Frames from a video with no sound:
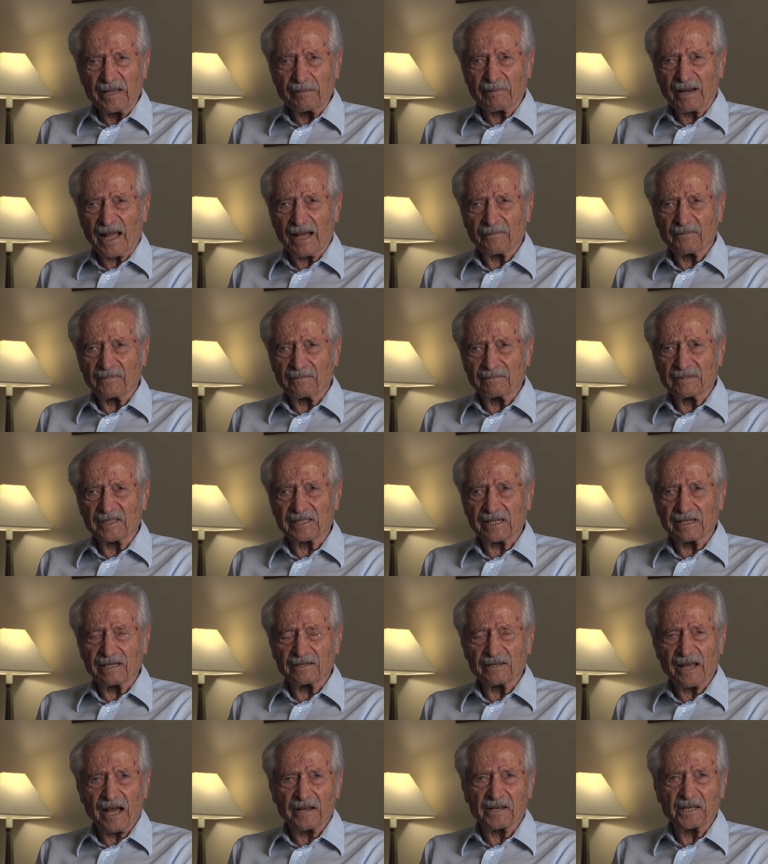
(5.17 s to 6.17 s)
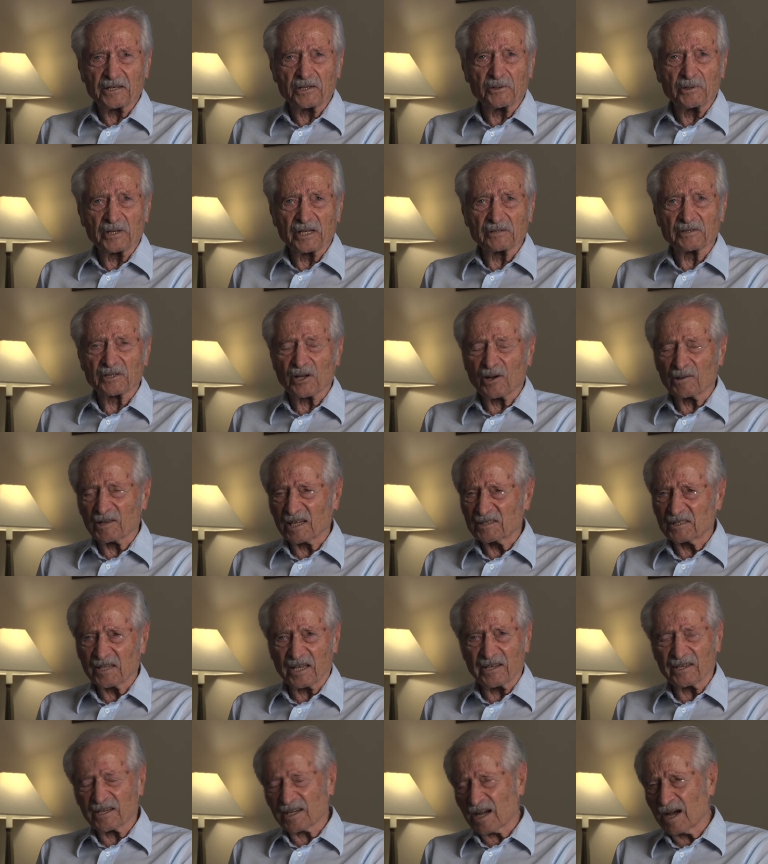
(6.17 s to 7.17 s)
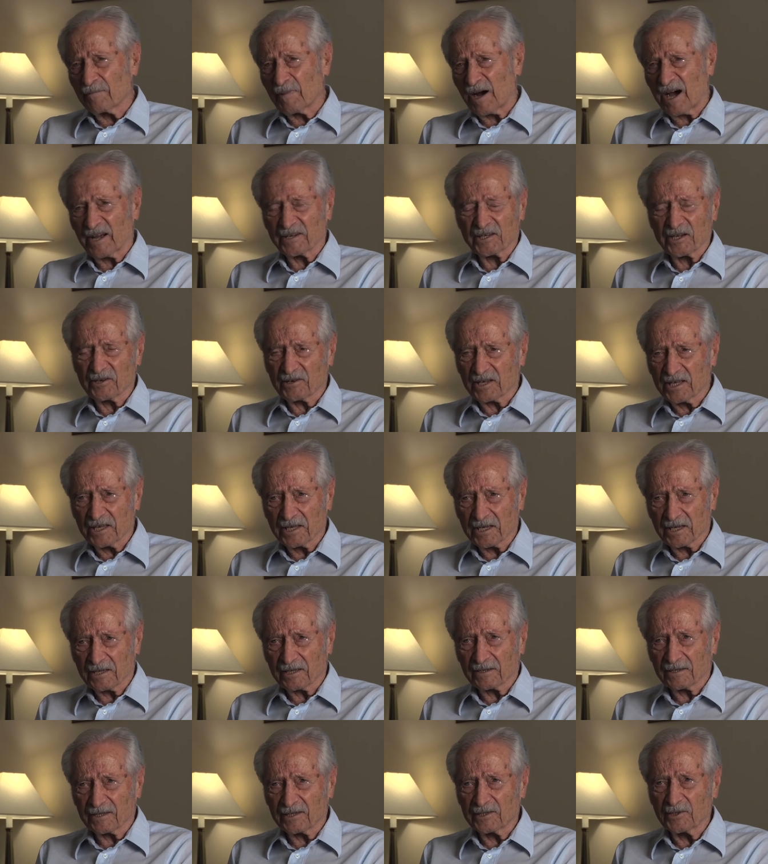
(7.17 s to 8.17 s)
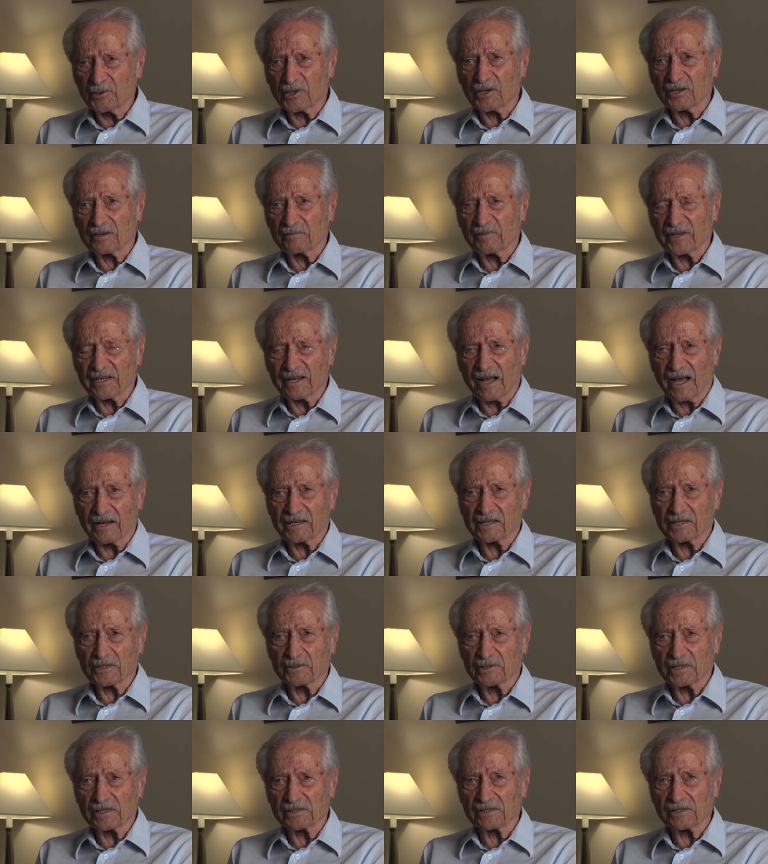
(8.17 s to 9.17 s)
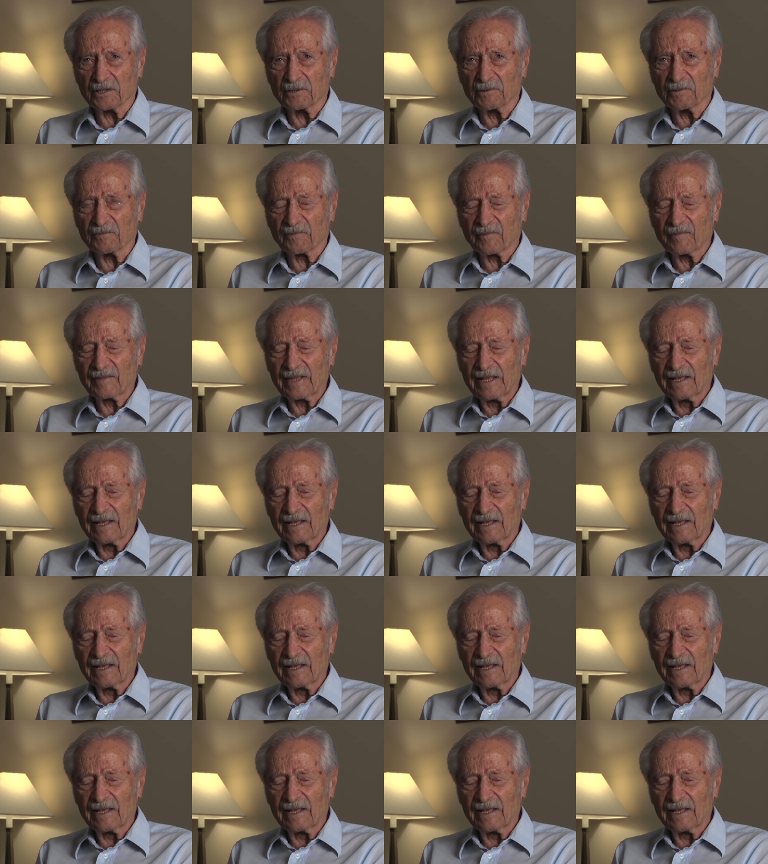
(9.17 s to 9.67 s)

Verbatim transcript: people I'm 92 years old, they say, come on, you're kidding. You couldn't be 92 years old.